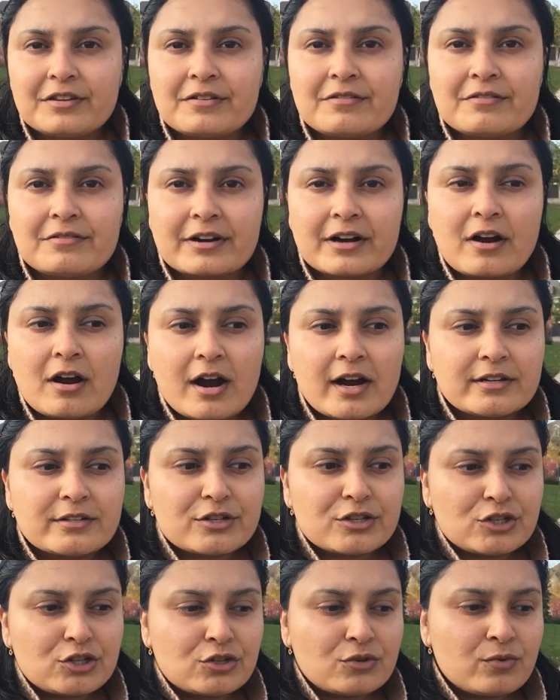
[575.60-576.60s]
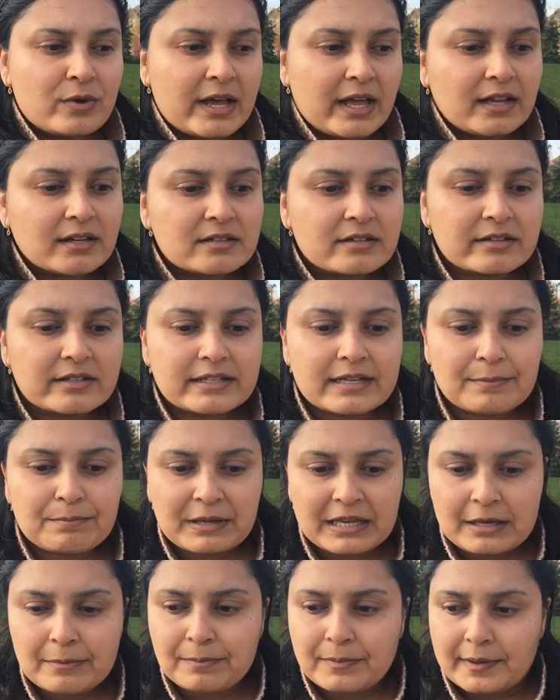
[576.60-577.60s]
regards to elderly
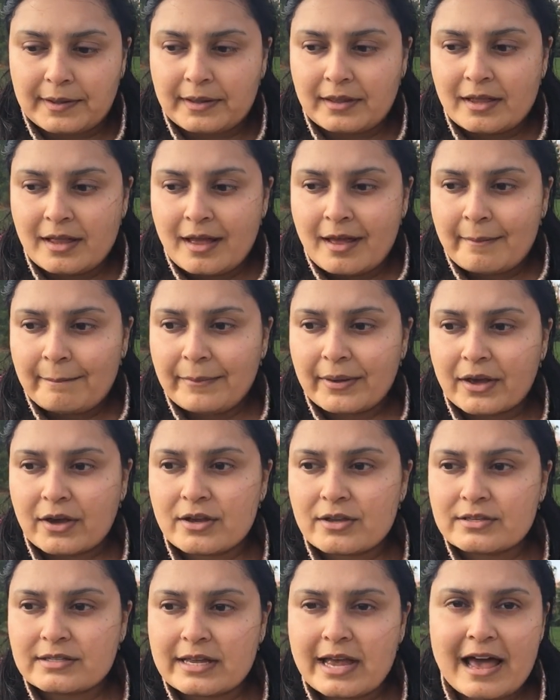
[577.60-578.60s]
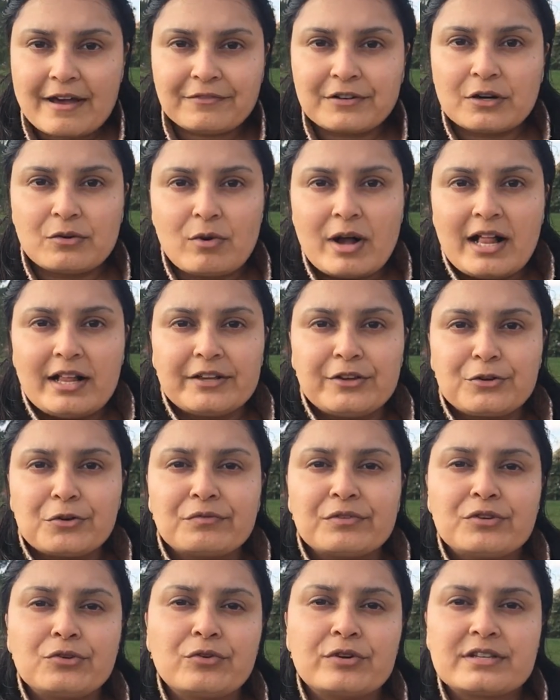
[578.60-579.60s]
people, because after a while, you don't
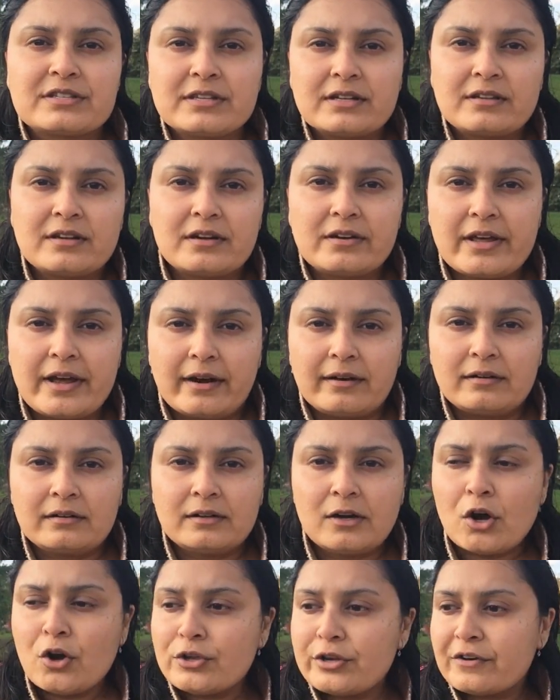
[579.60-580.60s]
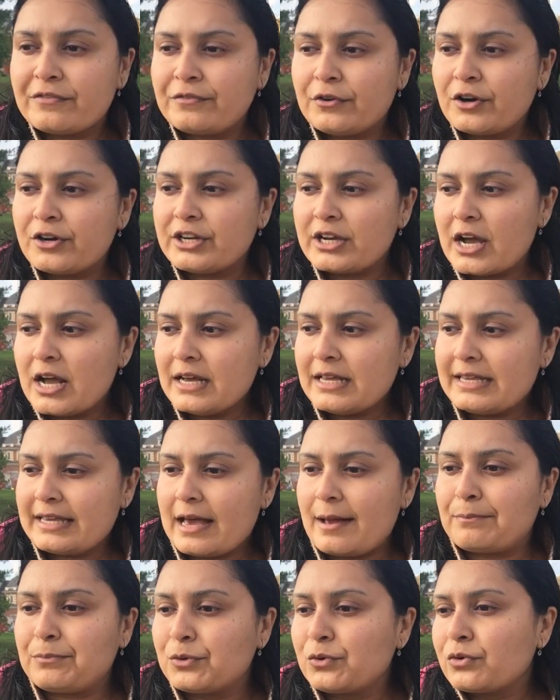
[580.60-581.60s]
even notice that they're there. Oh, if you're young,
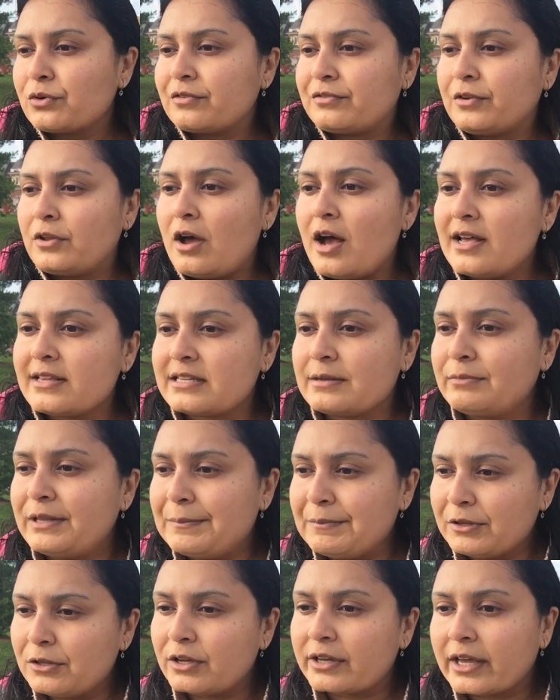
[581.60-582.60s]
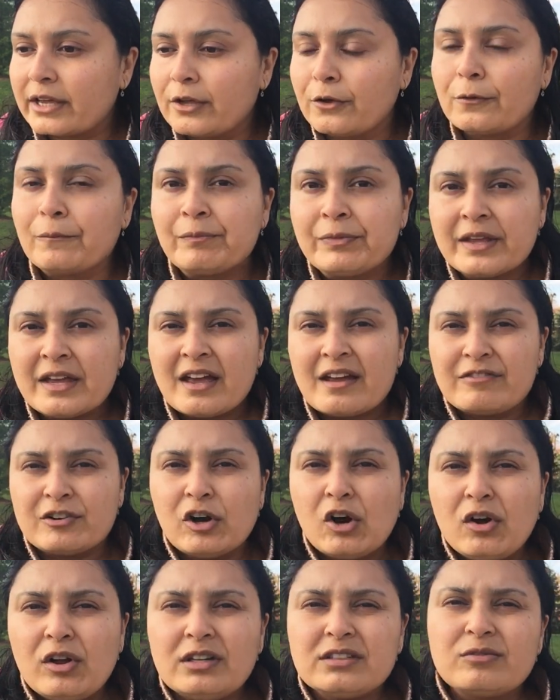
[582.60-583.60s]
yeah, beautiful, awesome, let me look at you. If you're
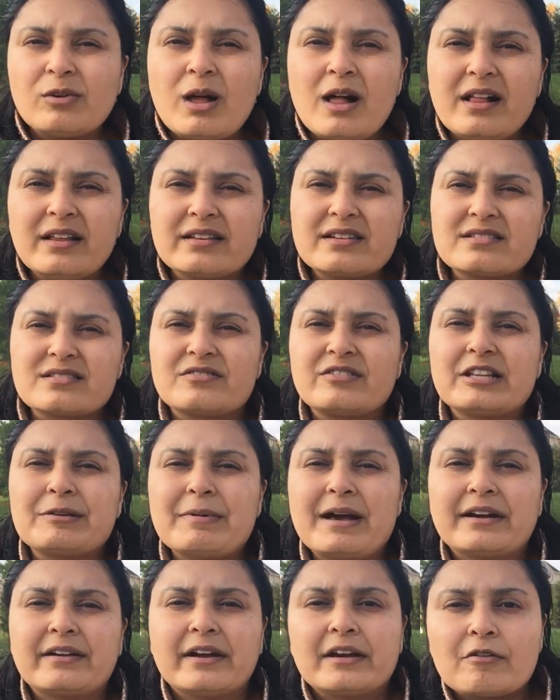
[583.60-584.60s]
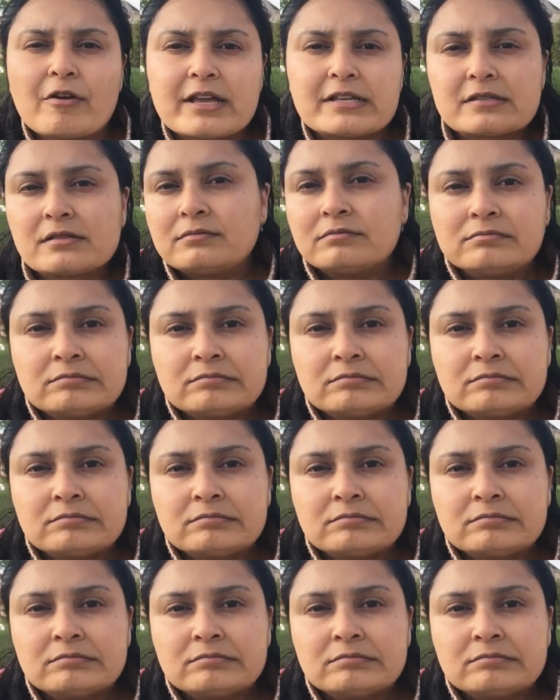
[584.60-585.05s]
old, well, it doesn't really matter anyways.